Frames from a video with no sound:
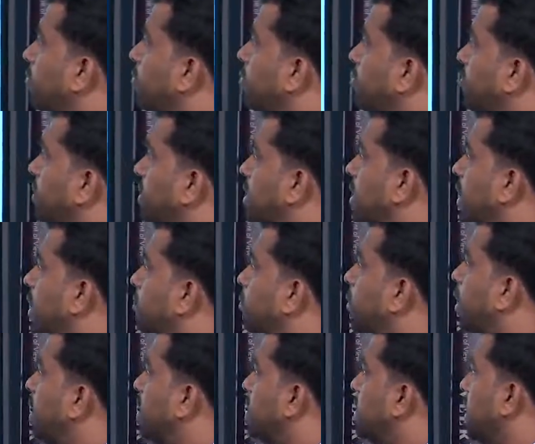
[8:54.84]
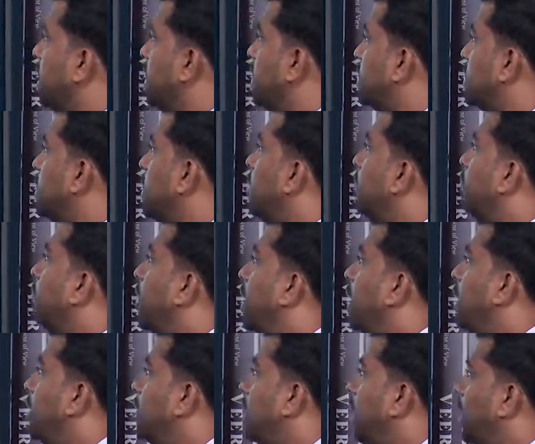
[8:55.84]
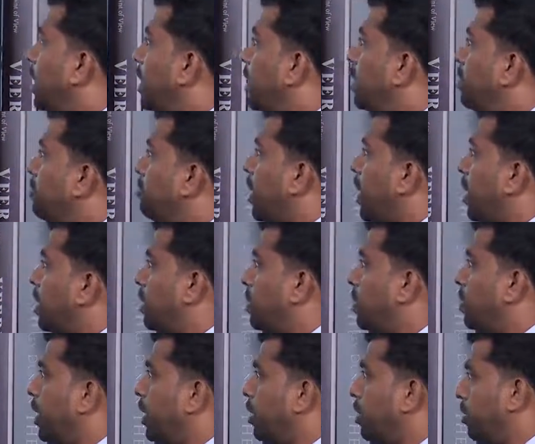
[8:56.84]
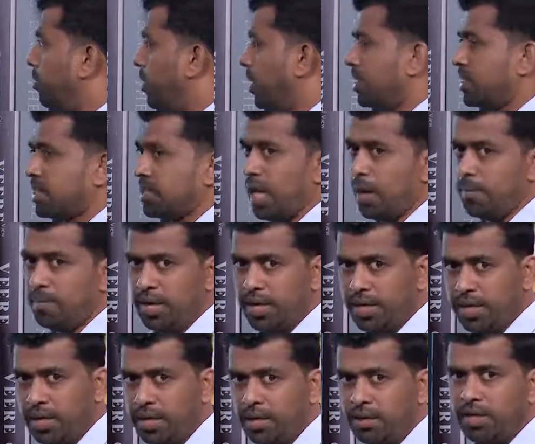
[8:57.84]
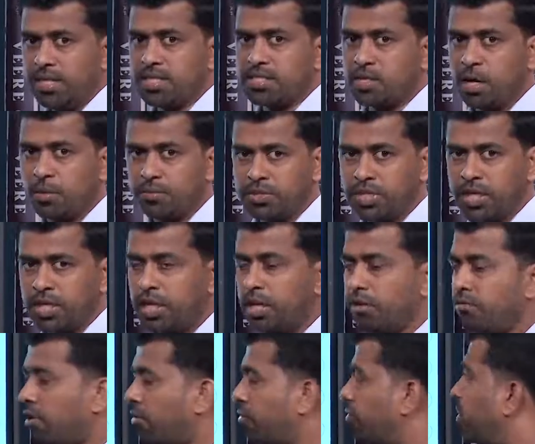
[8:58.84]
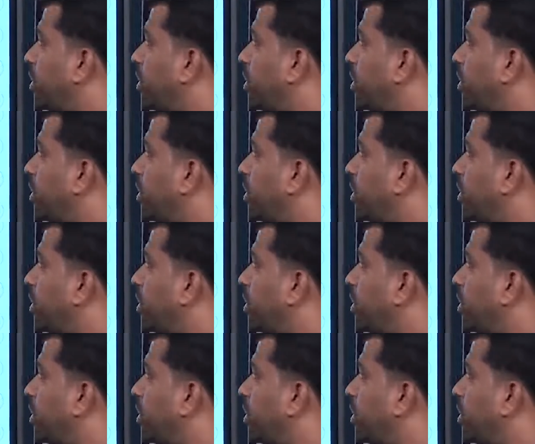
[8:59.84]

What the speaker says: of fiscal policy is maintaining macroeconomic stability. It is the objective of